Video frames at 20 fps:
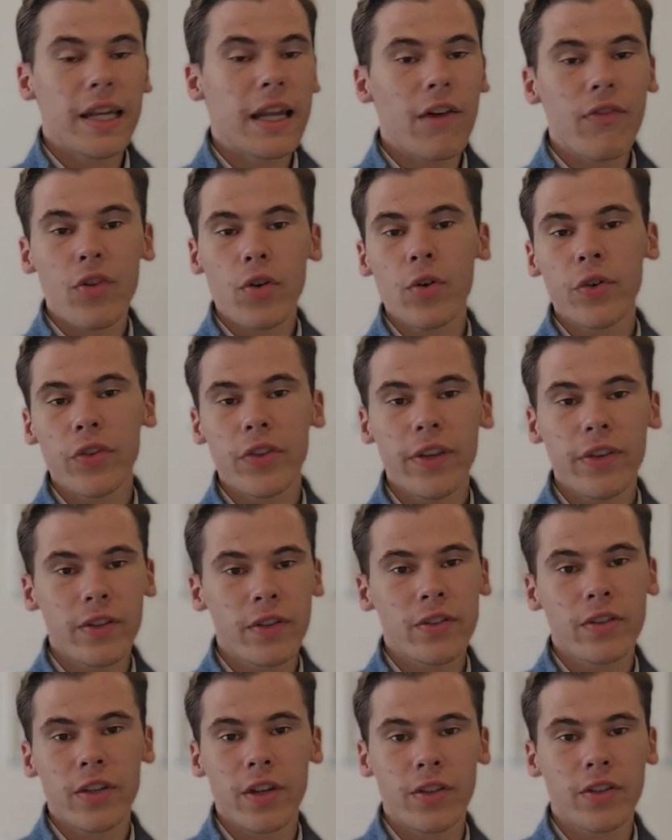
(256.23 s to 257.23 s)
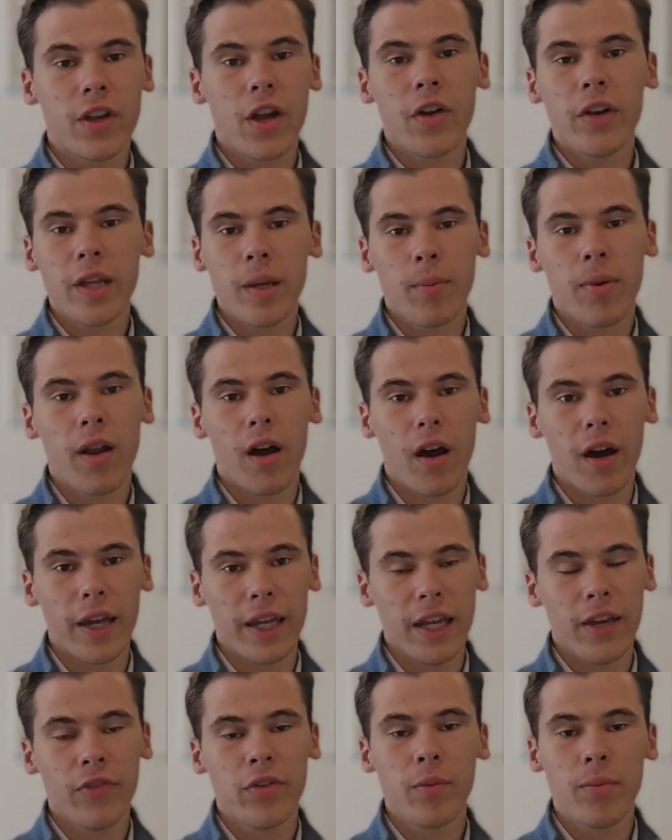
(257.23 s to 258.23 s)
Now, of course, these concerns only apply
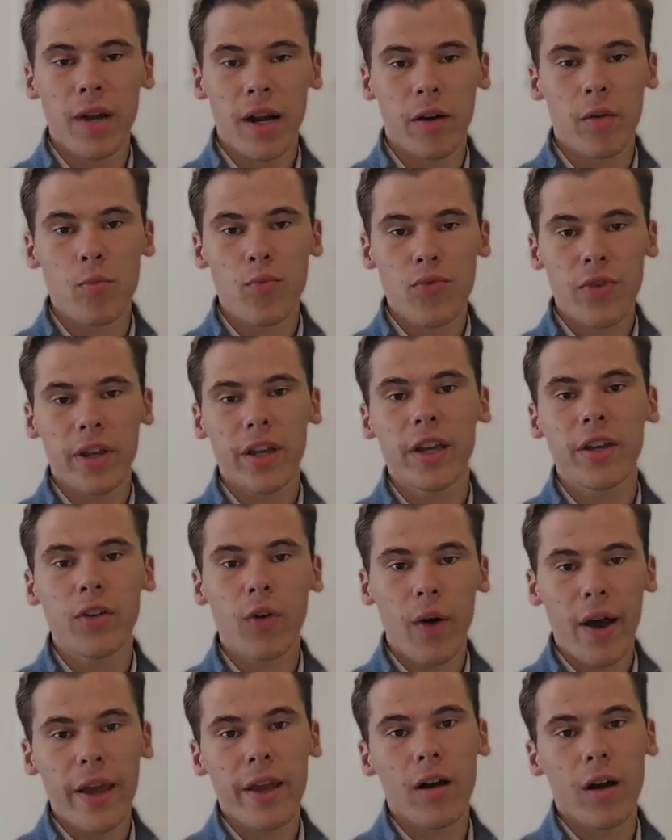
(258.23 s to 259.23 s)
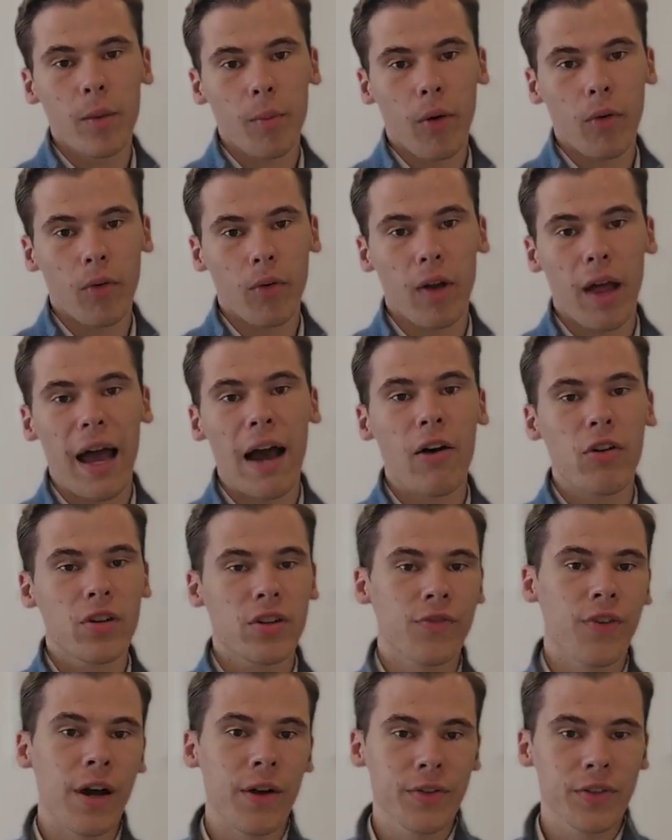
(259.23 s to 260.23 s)
if you plan on bringing your AI model
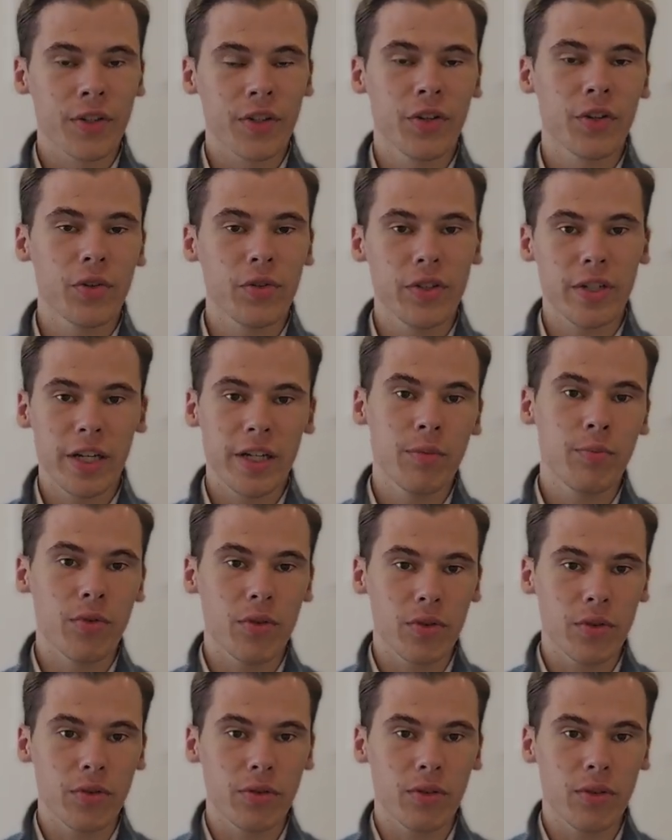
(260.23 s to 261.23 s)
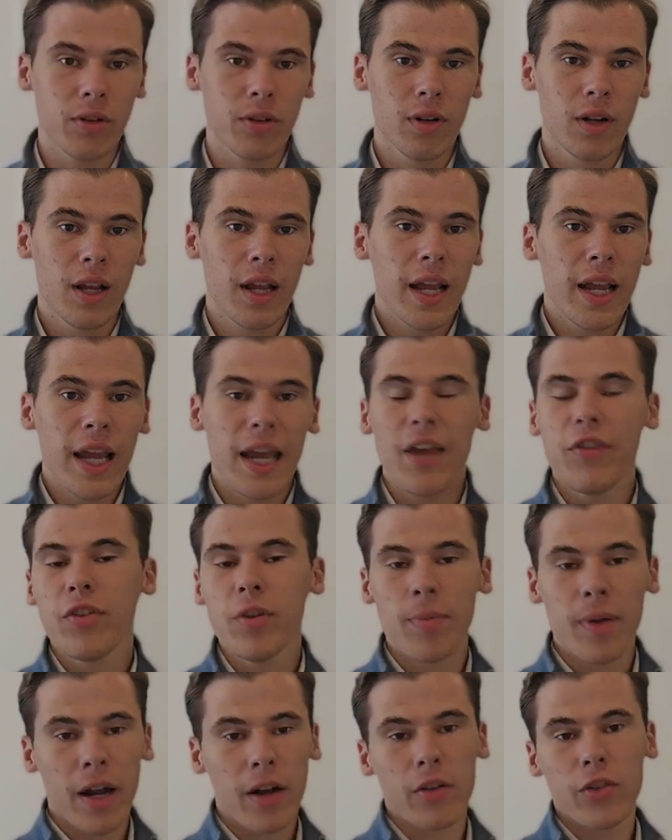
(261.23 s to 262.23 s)
out of our secure data portal. If
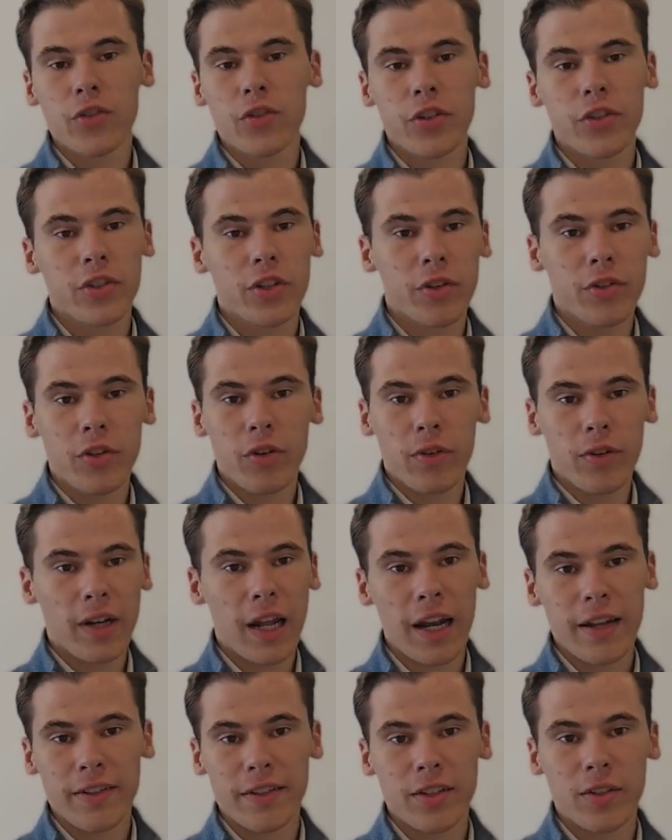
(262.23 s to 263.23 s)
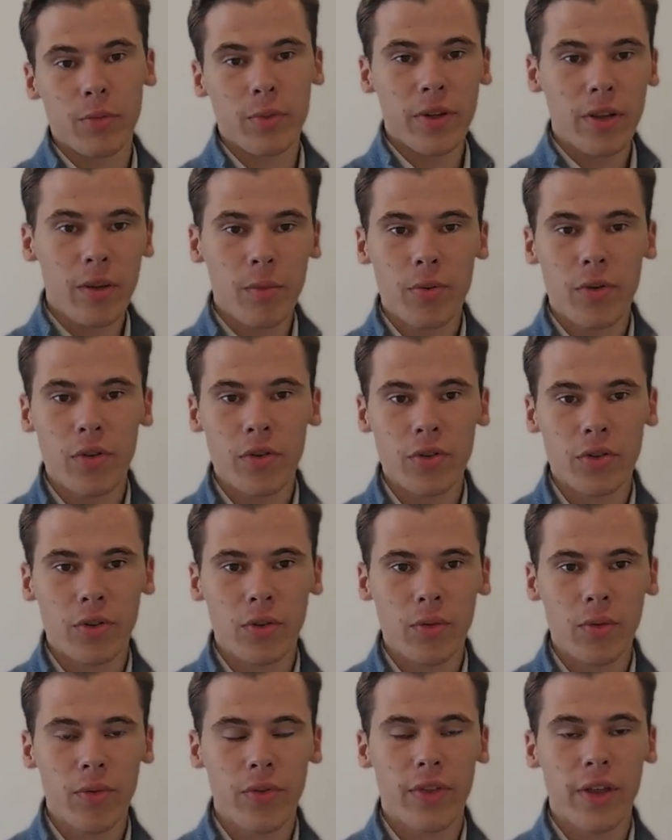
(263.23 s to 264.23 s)
you plan on just doing your analysis within the
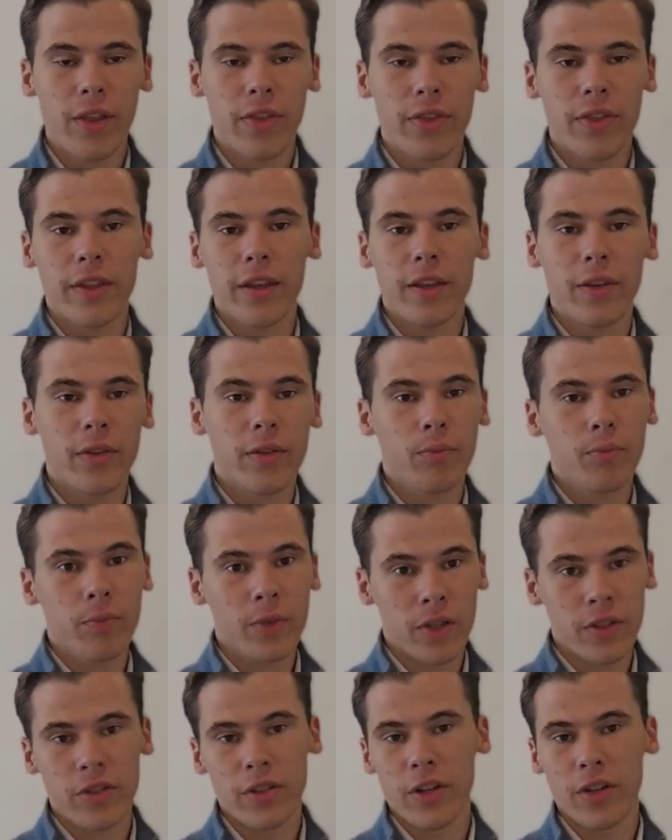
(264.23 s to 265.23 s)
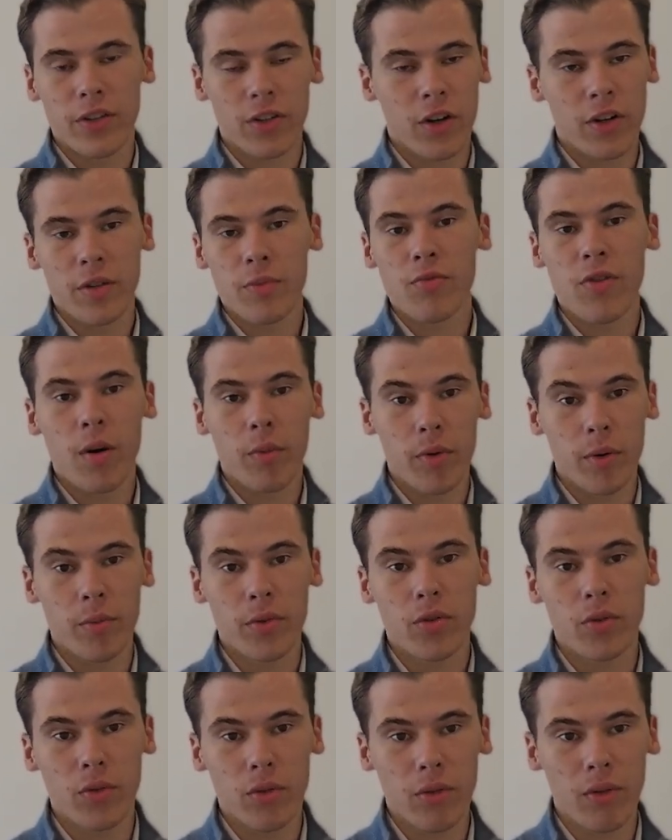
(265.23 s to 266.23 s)
portal, then these concerns aren't a problem
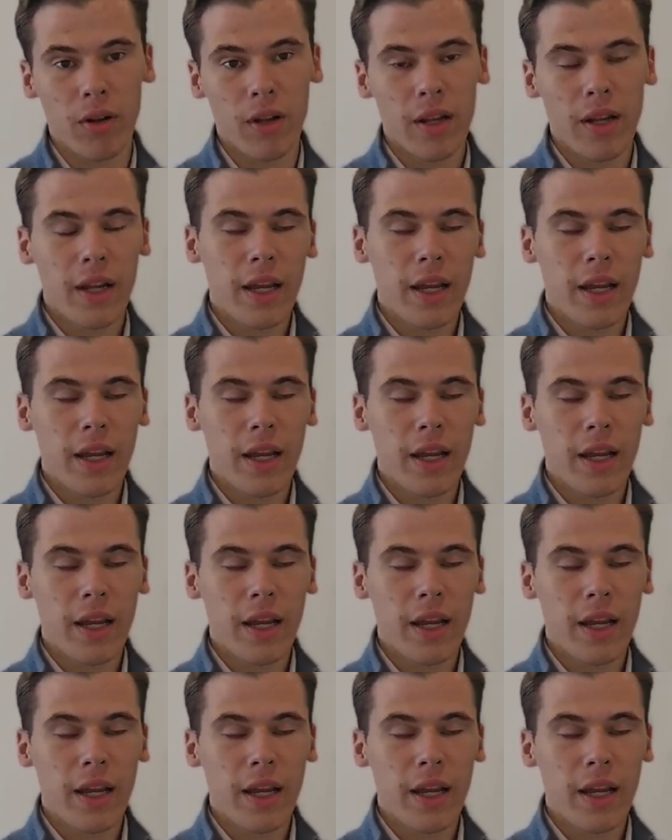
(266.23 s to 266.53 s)
at all.